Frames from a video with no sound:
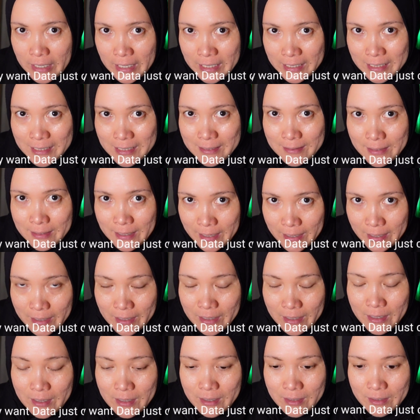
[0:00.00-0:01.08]
as
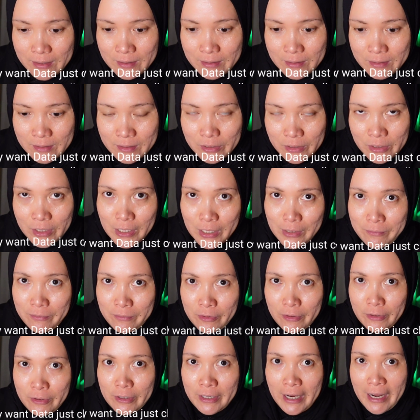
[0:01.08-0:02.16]
data. You can
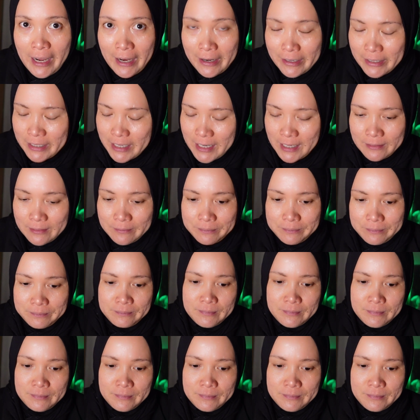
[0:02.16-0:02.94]
for internet.